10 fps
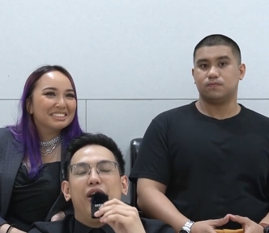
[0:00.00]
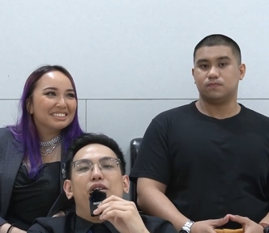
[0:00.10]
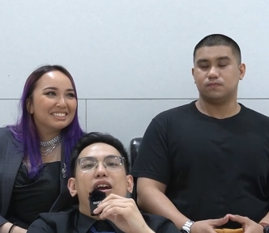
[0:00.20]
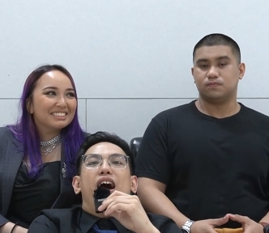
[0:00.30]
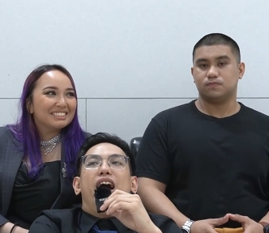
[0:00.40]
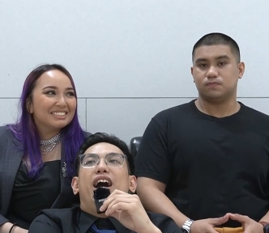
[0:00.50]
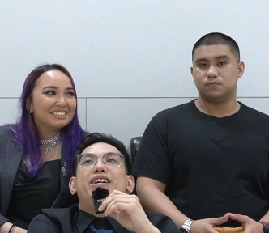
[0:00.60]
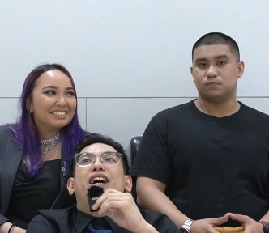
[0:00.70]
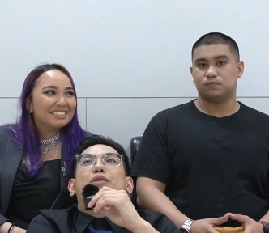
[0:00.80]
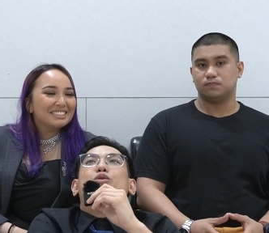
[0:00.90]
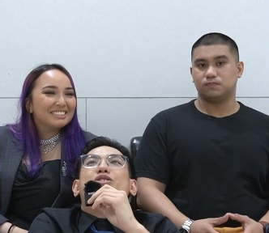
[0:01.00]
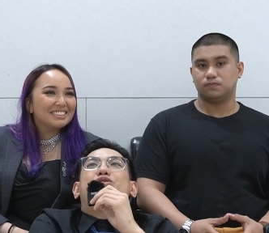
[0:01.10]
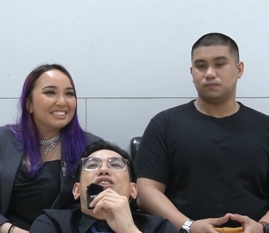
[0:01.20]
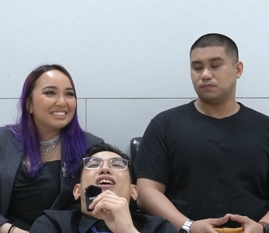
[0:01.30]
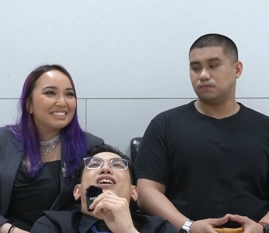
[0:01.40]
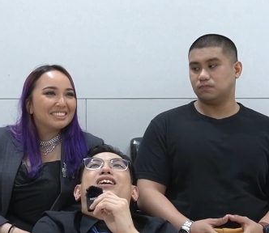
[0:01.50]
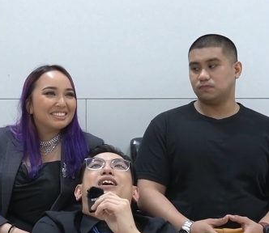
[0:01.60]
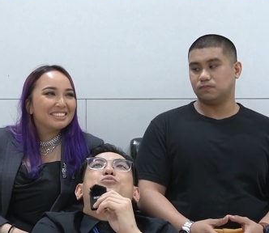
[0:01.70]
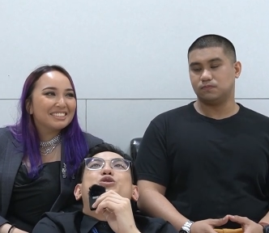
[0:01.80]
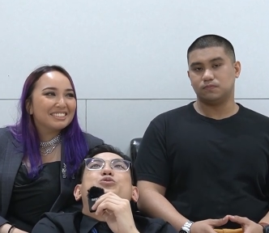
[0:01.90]
Speaker 1: agree. I, I wish uh, I
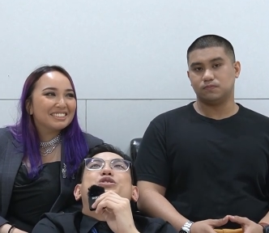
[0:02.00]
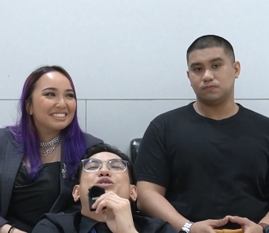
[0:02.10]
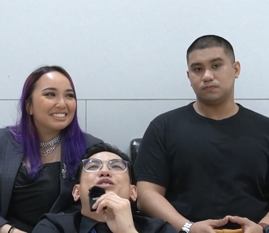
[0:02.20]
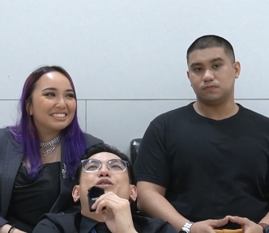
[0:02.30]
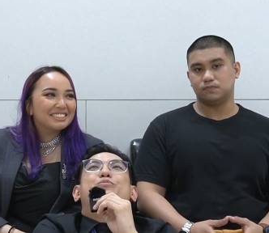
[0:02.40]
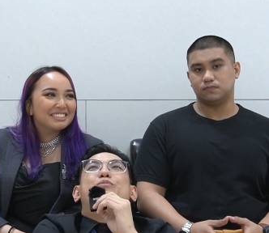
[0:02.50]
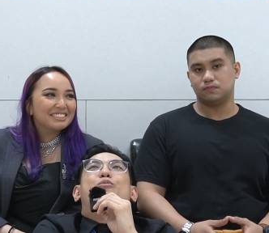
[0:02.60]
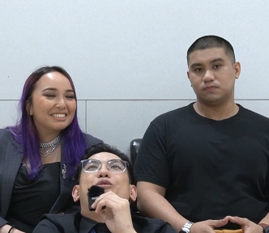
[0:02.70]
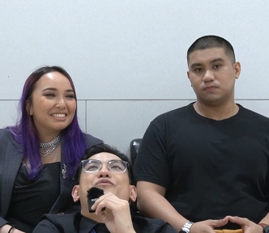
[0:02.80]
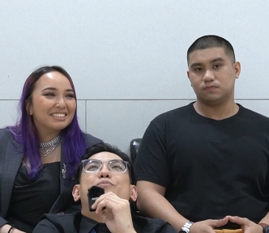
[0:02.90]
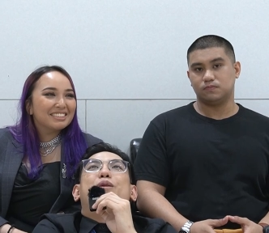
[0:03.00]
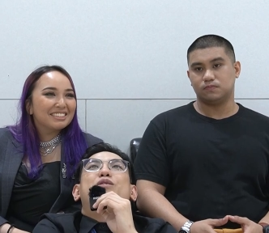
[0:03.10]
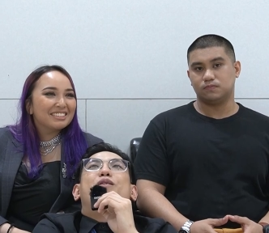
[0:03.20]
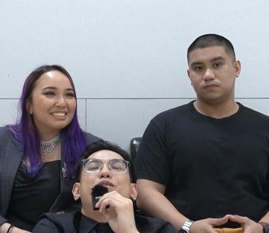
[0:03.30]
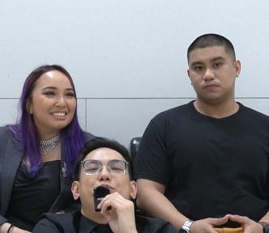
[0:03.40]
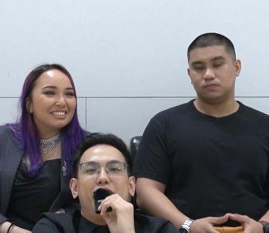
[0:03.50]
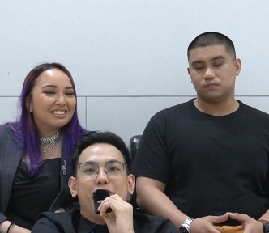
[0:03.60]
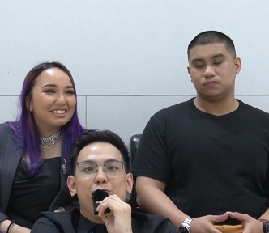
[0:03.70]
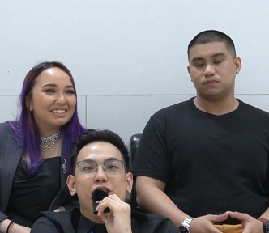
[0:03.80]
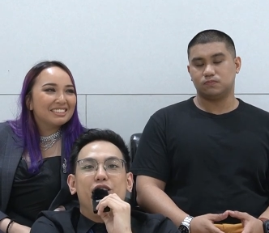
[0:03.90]
wish we could see a little bit more of them. I mean, Onic played
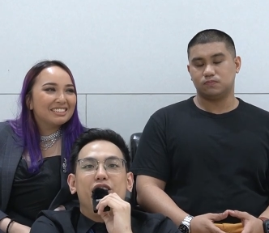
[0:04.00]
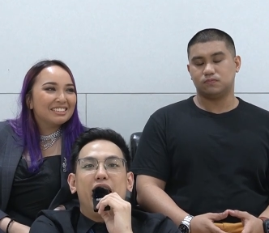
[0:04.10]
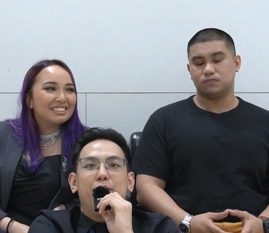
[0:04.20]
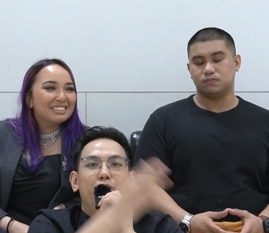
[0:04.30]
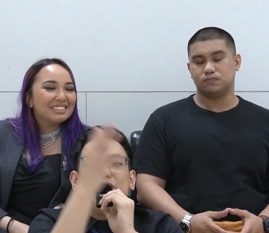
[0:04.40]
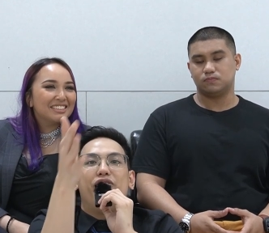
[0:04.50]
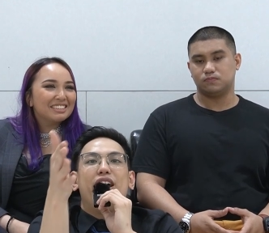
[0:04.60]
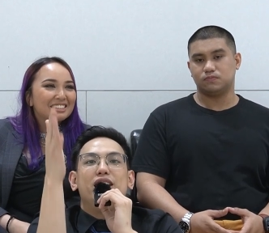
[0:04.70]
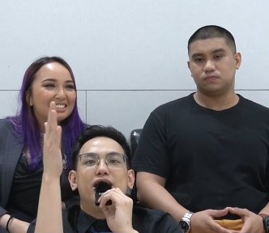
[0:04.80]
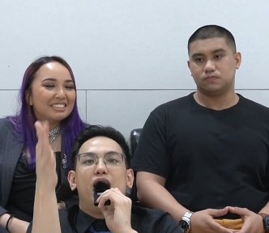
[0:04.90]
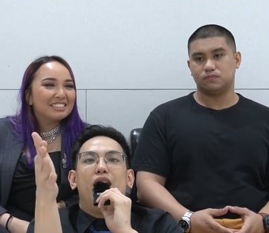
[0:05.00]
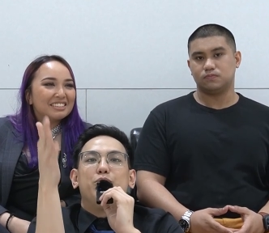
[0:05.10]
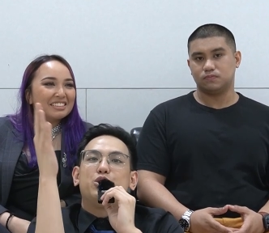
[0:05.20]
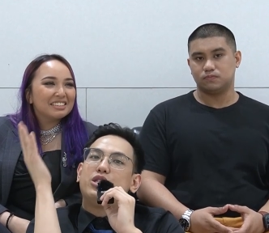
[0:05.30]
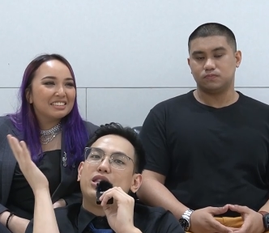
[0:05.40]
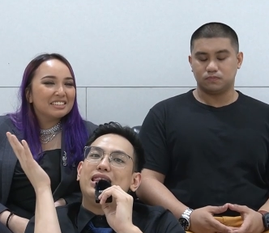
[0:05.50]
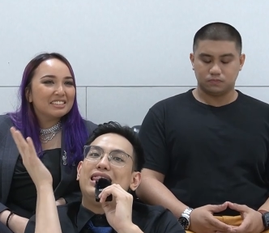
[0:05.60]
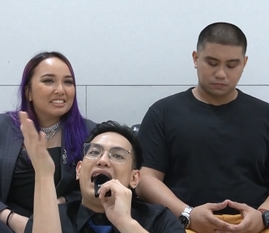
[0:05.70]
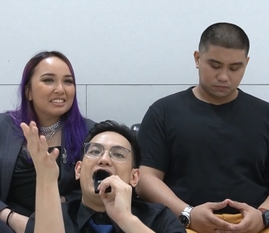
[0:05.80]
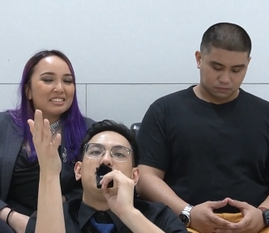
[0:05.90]
a really good game, and we finally come to the
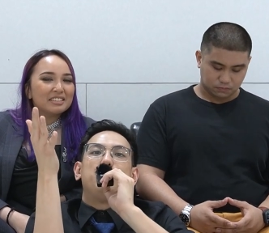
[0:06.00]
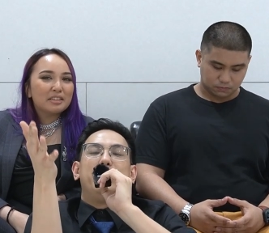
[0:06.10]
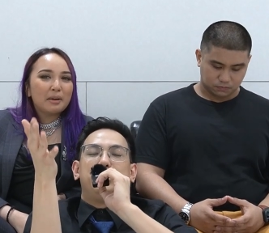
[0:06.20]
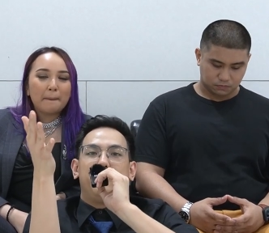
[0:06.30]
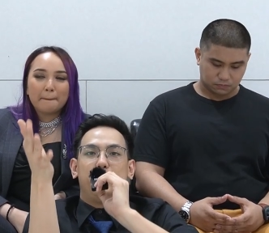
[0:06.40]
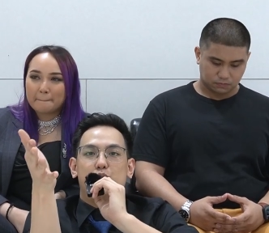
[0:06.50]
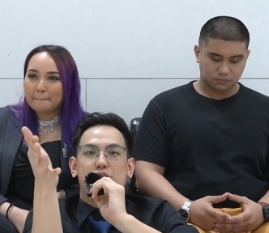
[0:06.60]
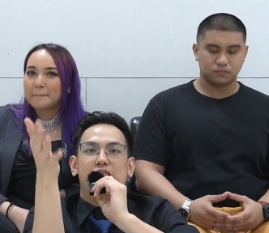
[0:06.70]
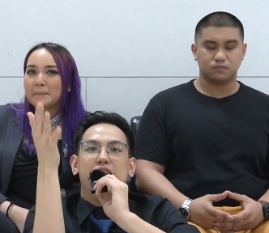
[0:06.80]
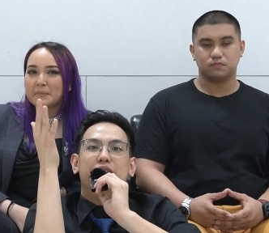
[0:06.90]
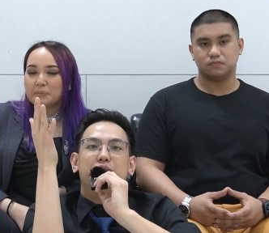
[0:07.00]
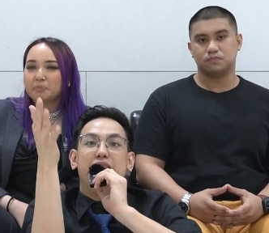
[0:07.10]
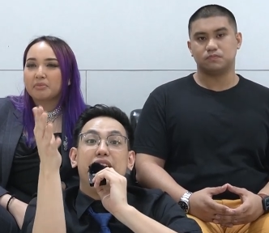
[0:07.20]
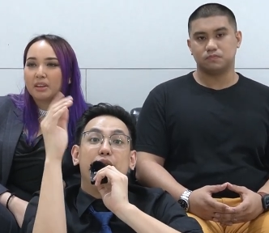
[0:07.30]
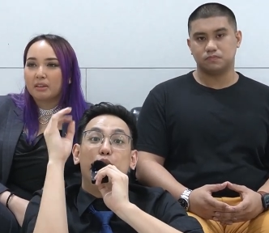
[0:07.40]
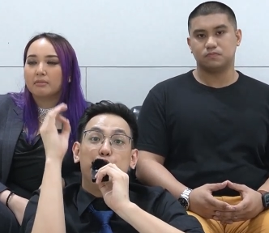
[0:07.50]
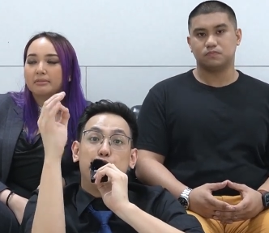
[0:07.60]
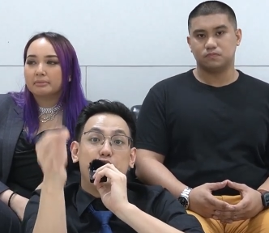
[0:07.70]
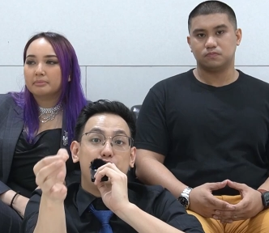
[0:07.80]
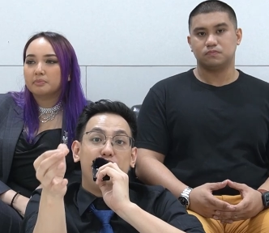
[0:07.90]
last best of three today that we
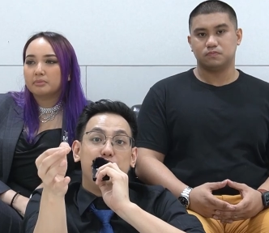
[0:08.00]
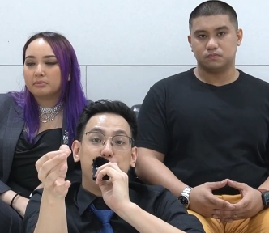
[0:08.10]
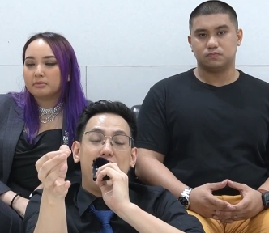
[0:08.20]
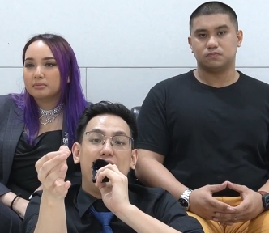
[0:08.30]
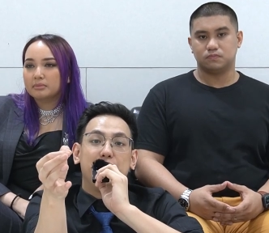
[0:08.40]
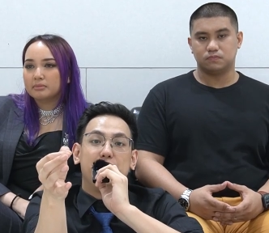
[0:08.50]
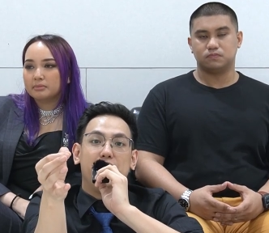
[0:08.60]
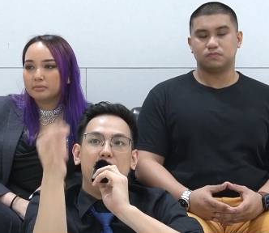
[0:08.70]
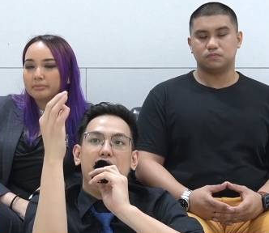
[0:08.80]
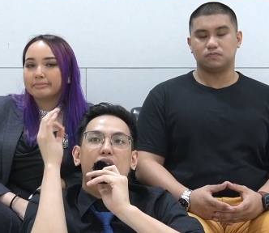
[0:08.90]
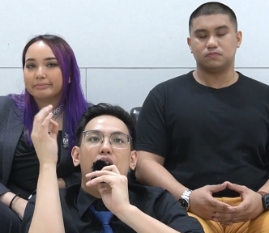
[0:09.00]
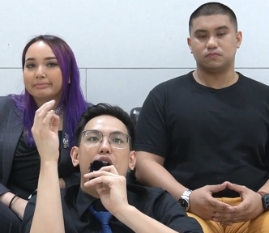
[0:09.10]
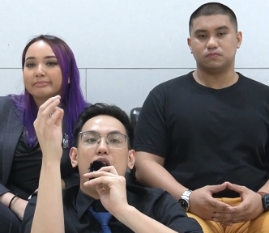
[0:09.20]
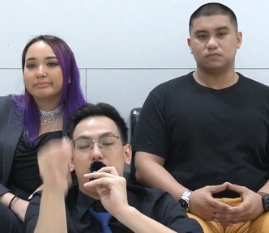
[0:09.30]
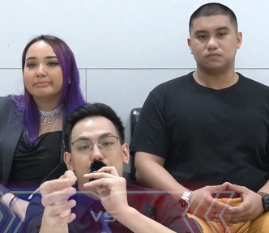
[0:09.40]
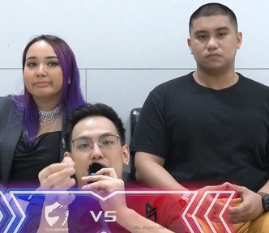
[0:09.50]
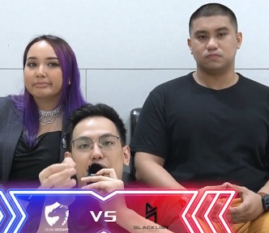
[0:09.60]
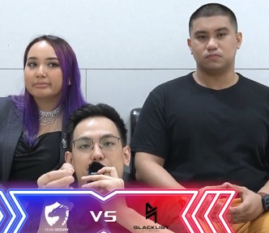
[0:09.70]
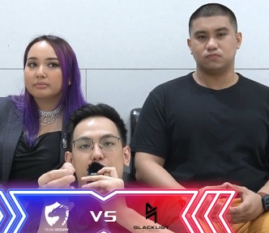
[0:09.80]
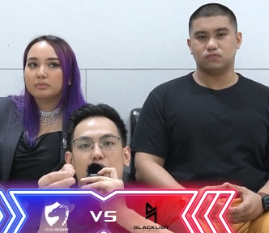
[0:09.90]
just finished casting. Occupy
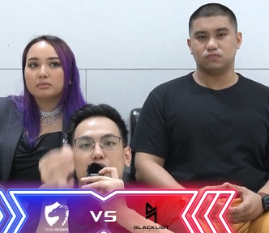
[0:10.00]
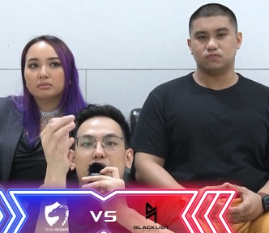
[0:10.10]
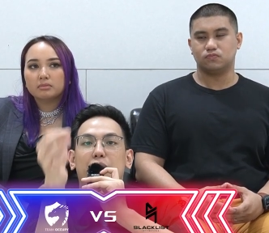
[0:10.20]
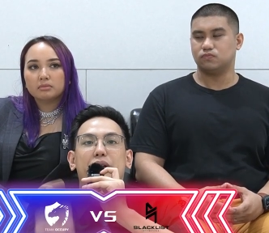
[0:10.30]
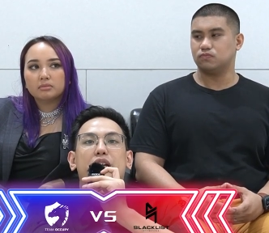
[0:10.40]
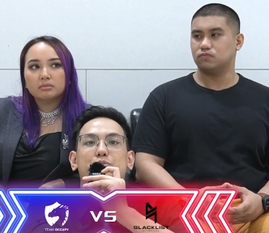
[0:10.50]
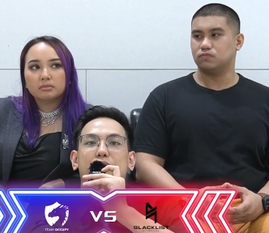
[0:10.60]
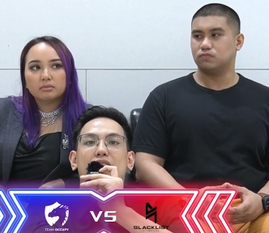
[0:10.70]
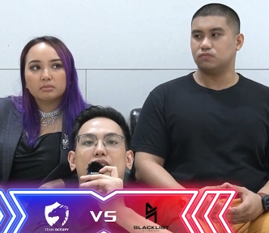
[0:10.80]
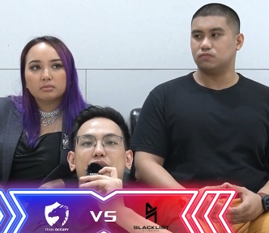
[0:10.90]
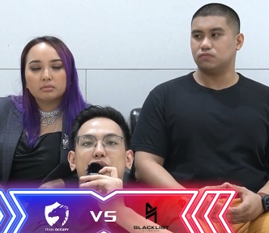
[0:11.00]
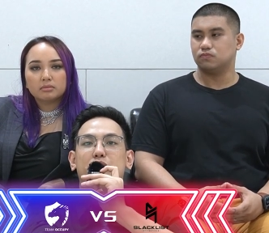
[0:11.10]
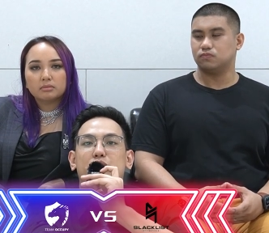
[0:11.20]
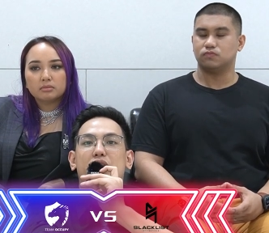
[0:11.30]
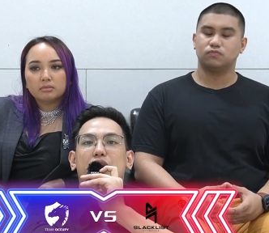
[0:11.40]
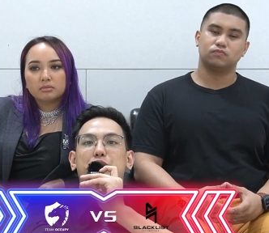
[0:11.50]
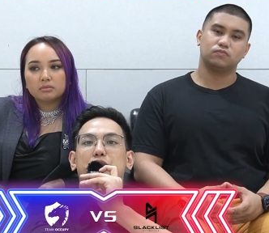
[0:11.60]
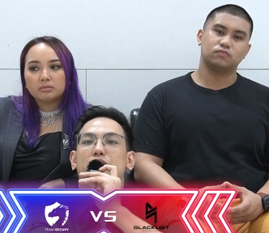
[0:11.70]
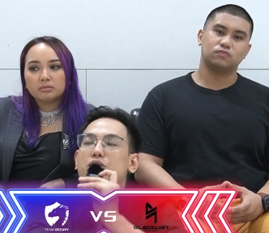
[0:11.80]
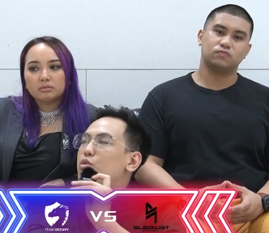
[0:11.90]
Thrones up against Blacklist
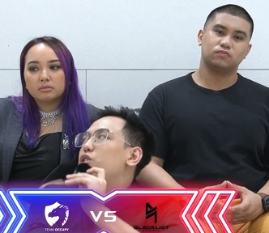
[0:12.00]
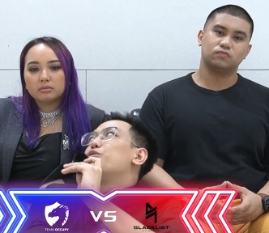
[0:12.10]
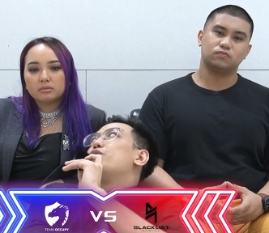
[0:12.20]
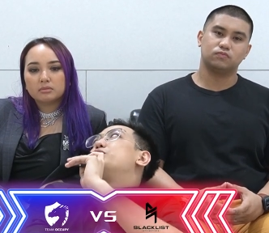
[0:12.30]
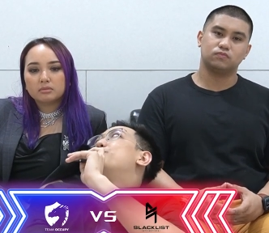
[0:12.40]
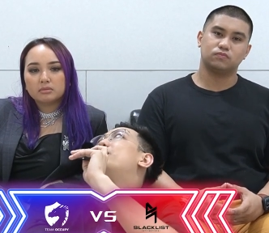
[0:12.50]
International. What are your thoughts